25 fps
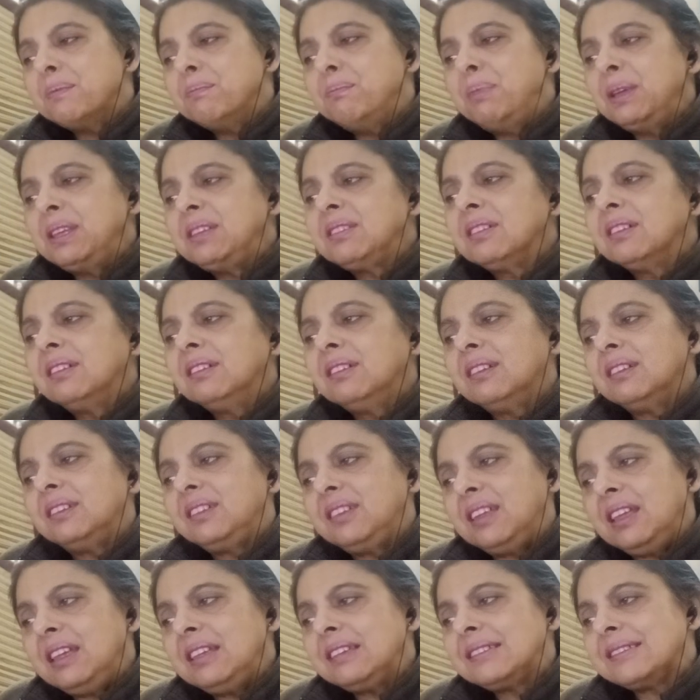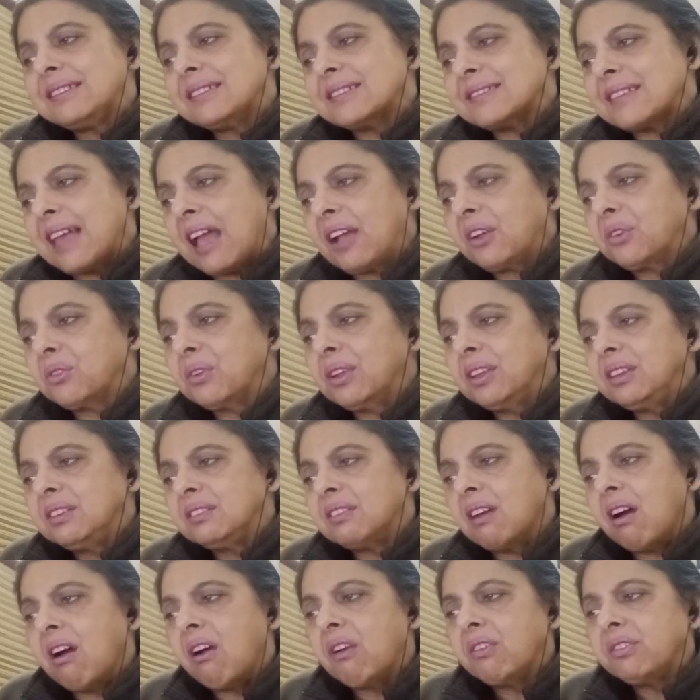Bitter taste is acrid,
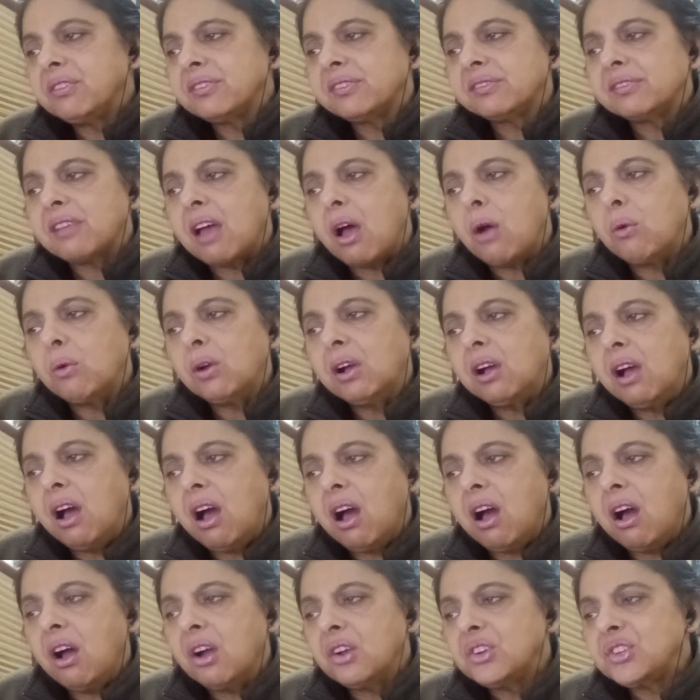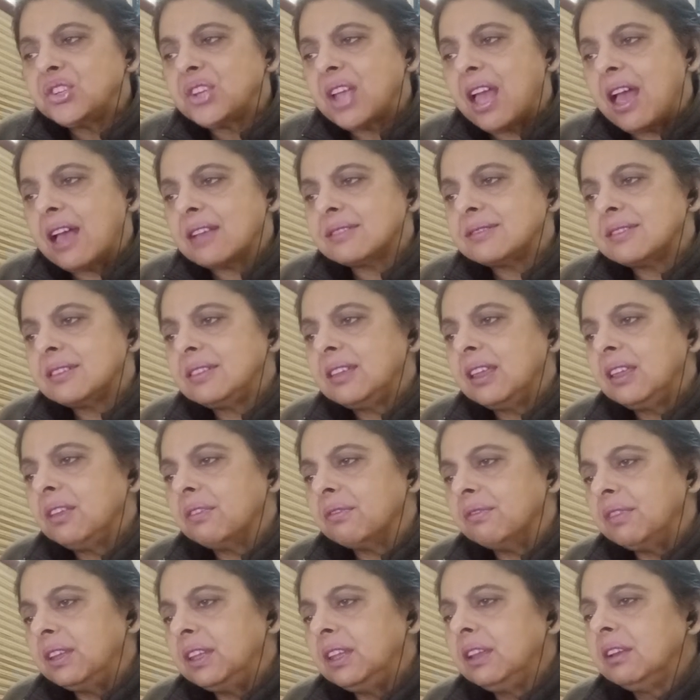tart, sour, harsh, acidic,
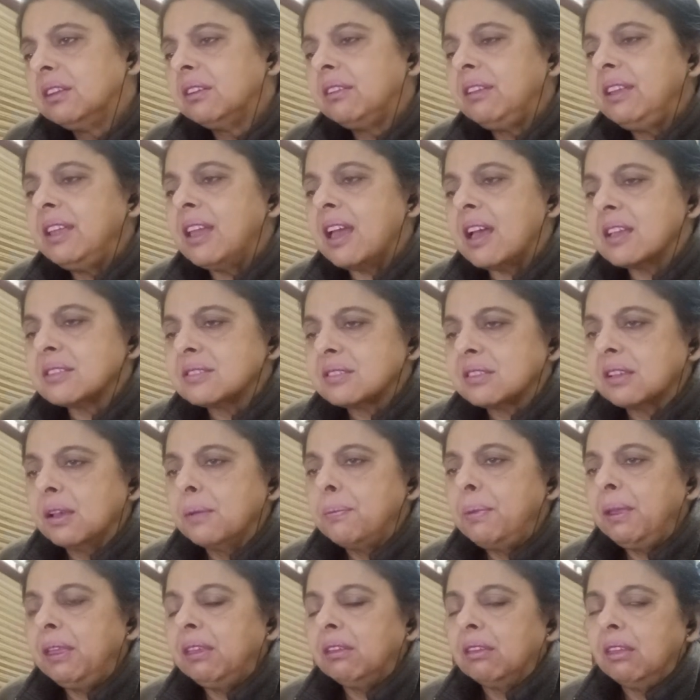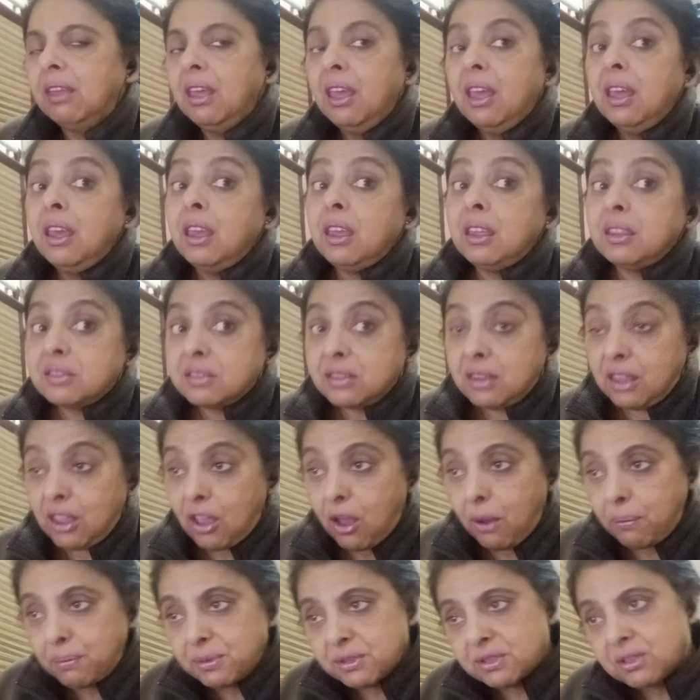vinegary, acerbic. It's
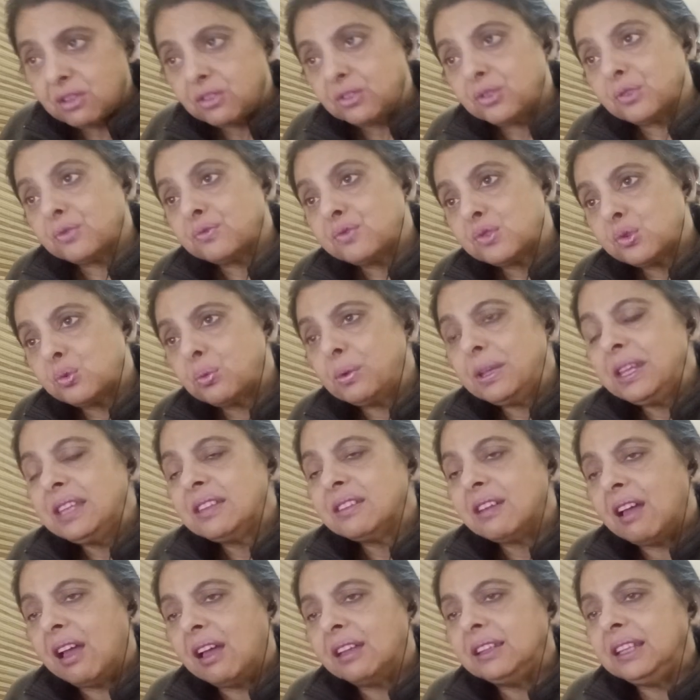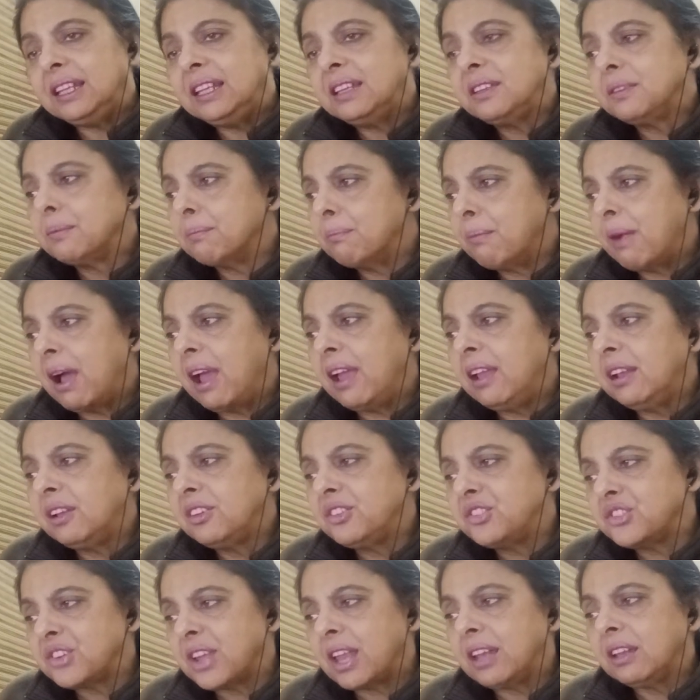the opposite of sweet, honeyed,
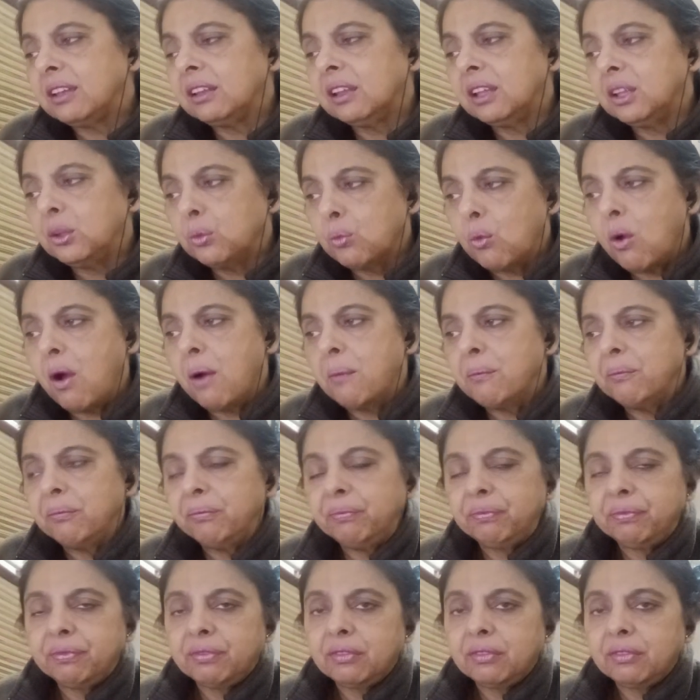mild, gentle, and warm.